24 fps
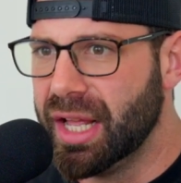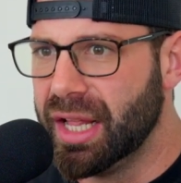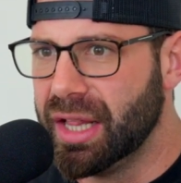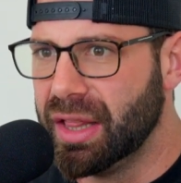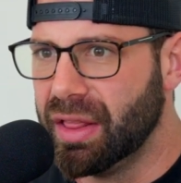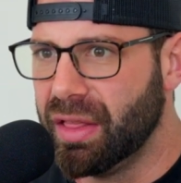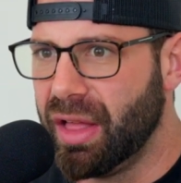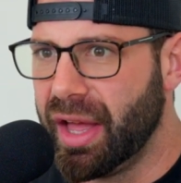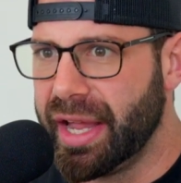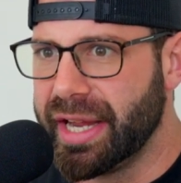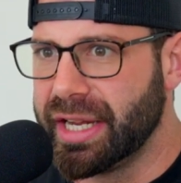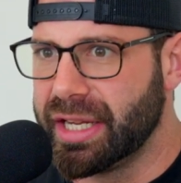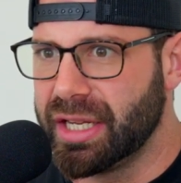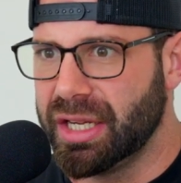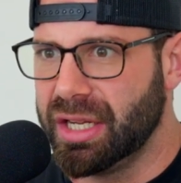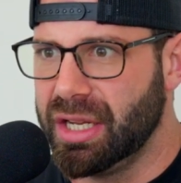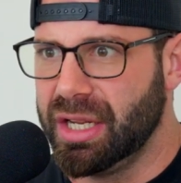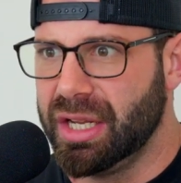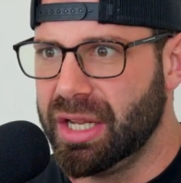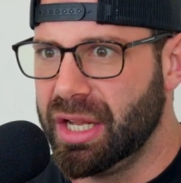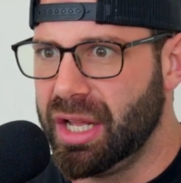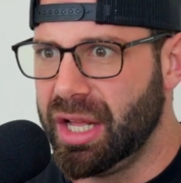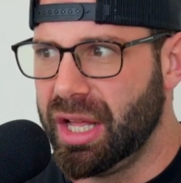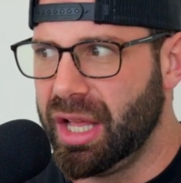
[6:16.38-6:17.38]
Like,
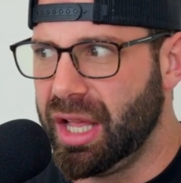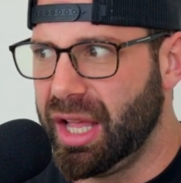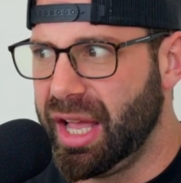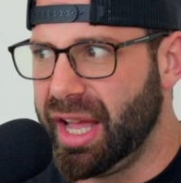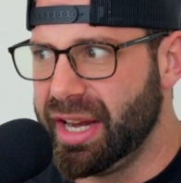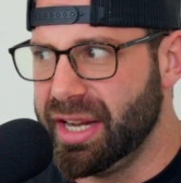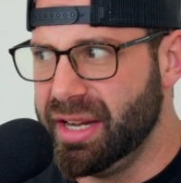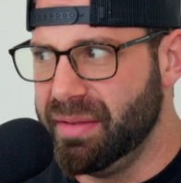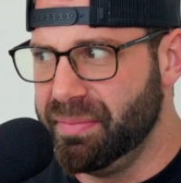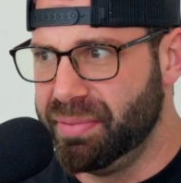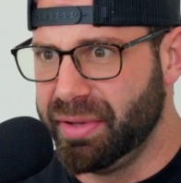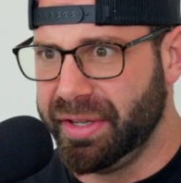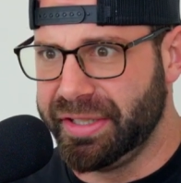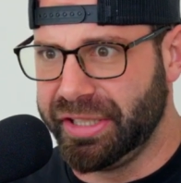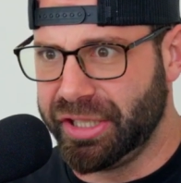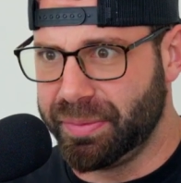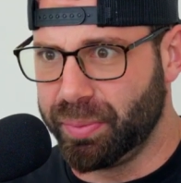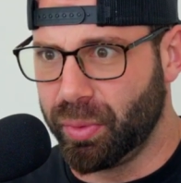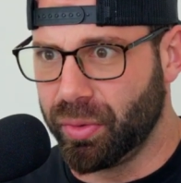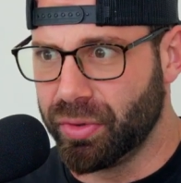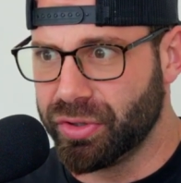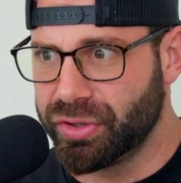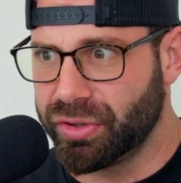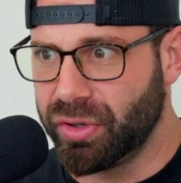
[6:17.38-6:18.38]
I didn't play
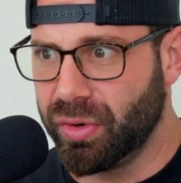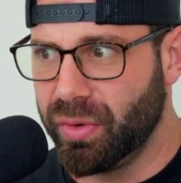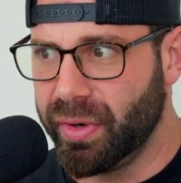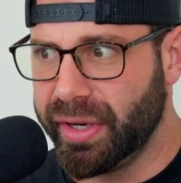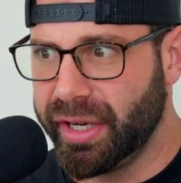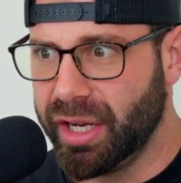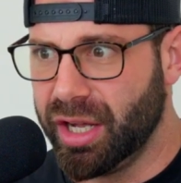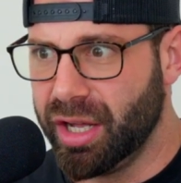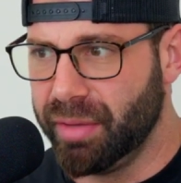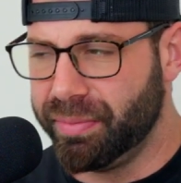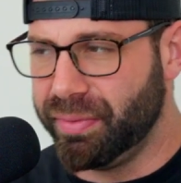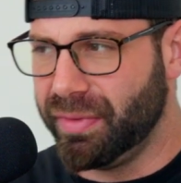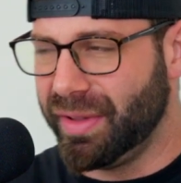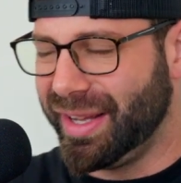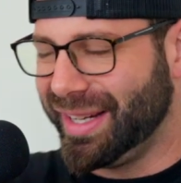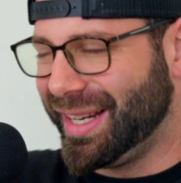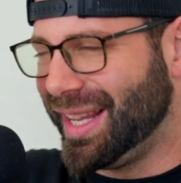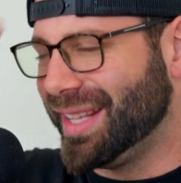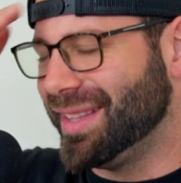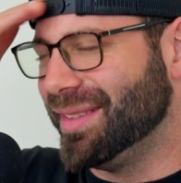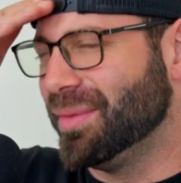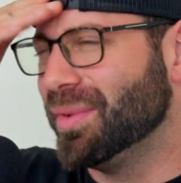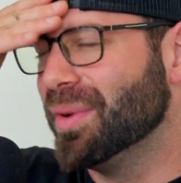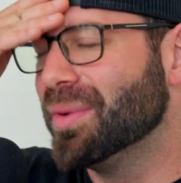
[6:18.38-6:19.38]
sports growing up. Like,
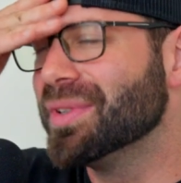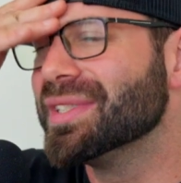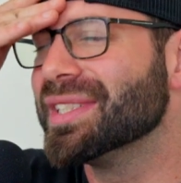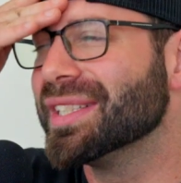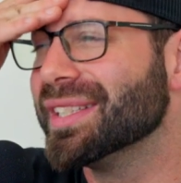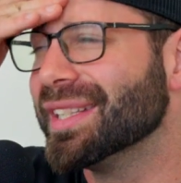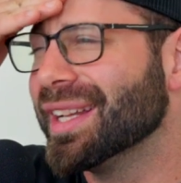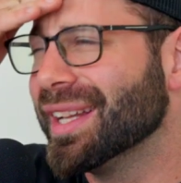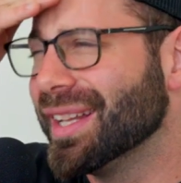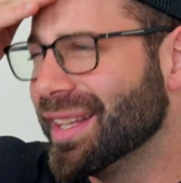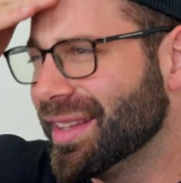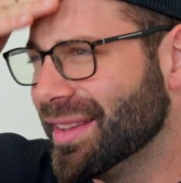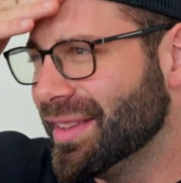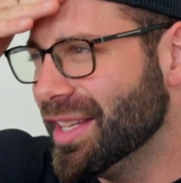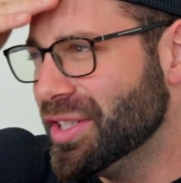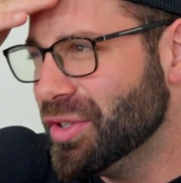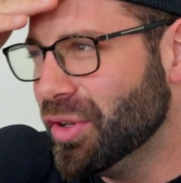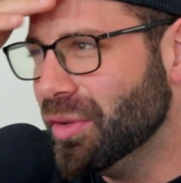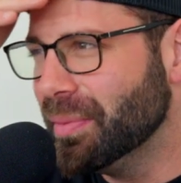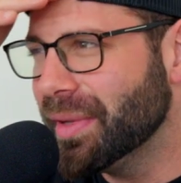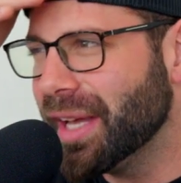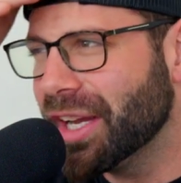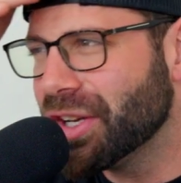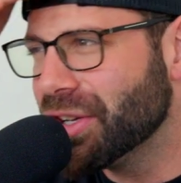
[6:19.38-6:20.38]
what was it? They
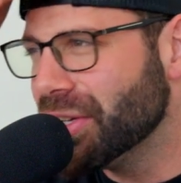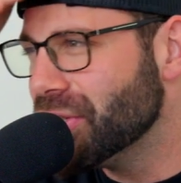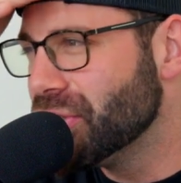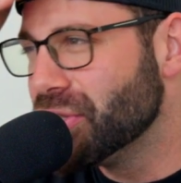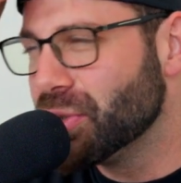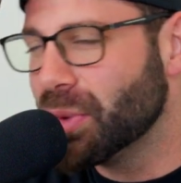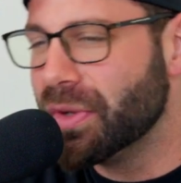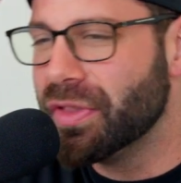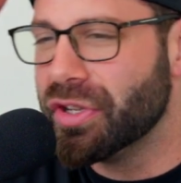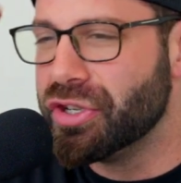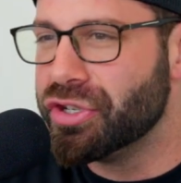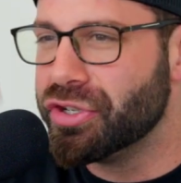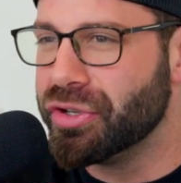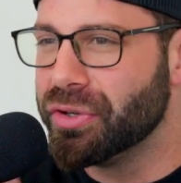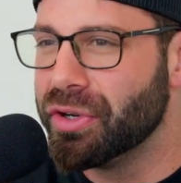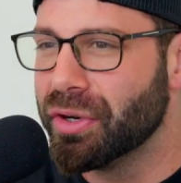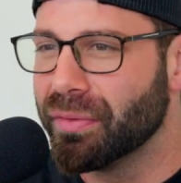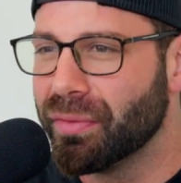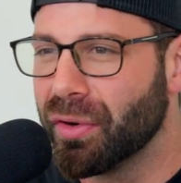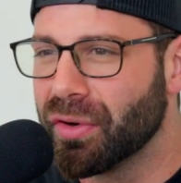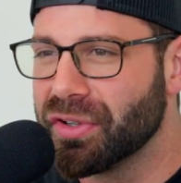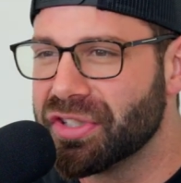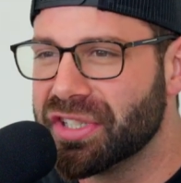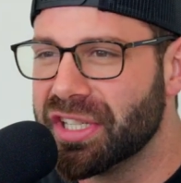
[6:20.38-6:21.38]
told me I couldn't join the junior
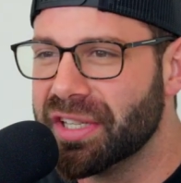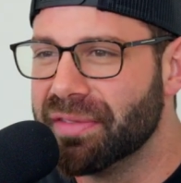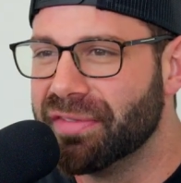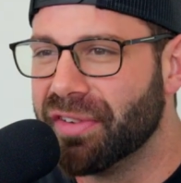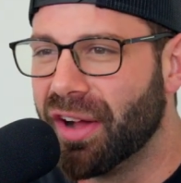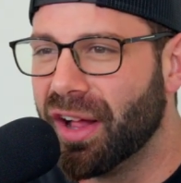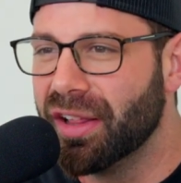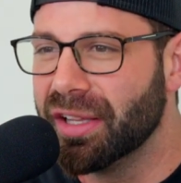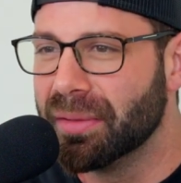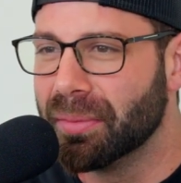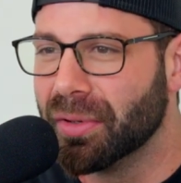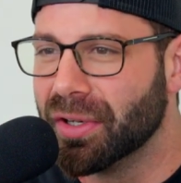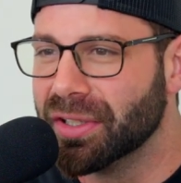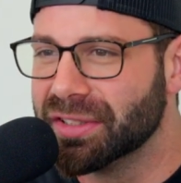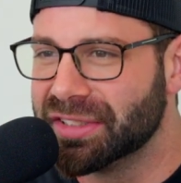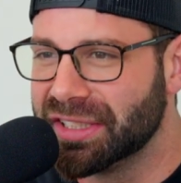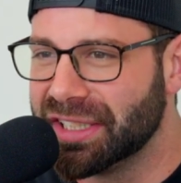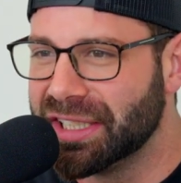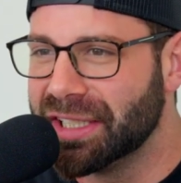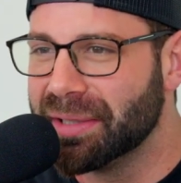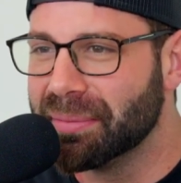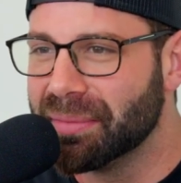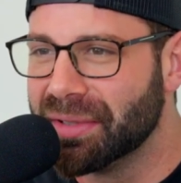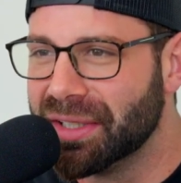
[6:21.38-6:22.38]
varsity volleyball
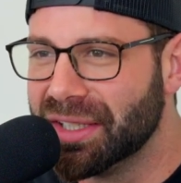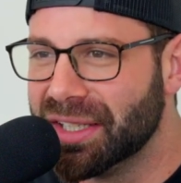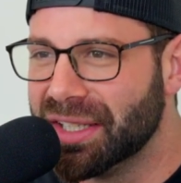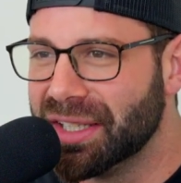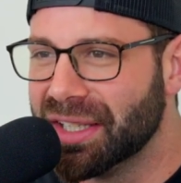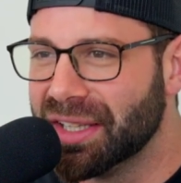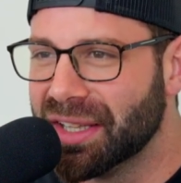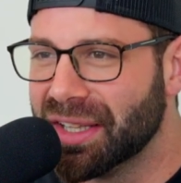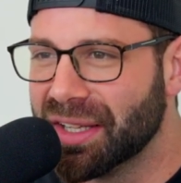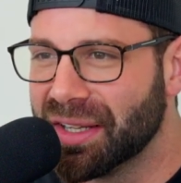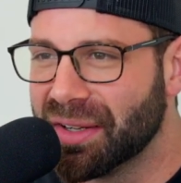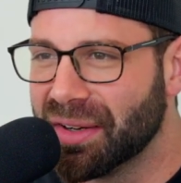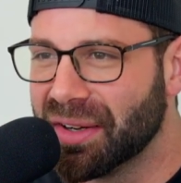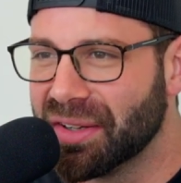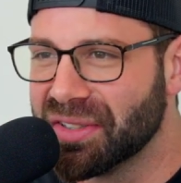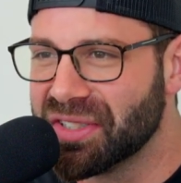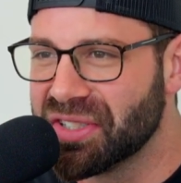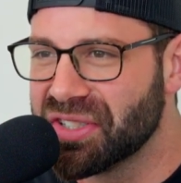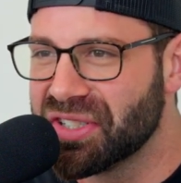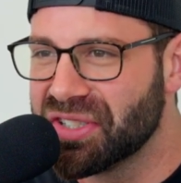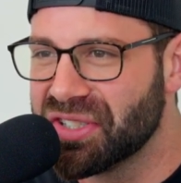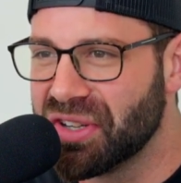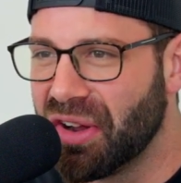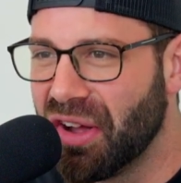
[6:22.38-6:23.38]
team like when I was
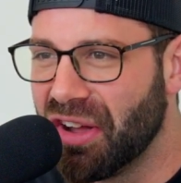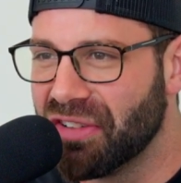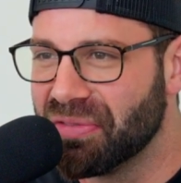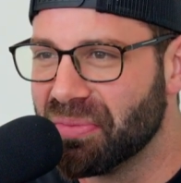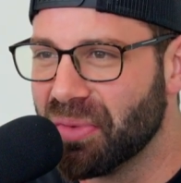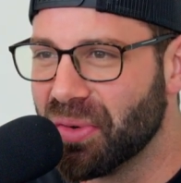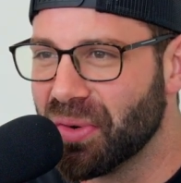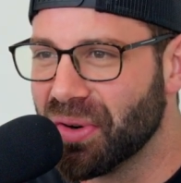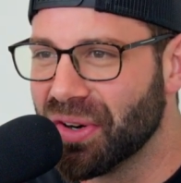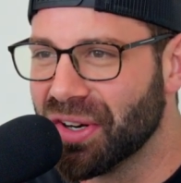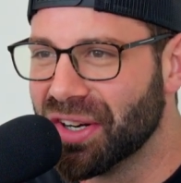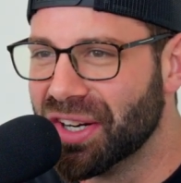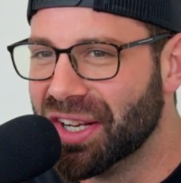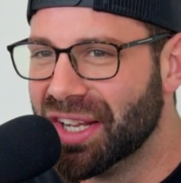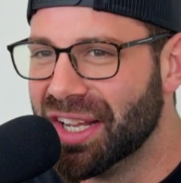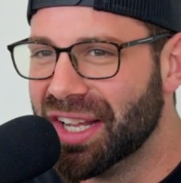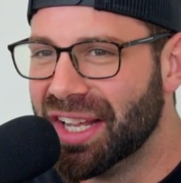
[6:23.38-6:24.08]
a sophomore.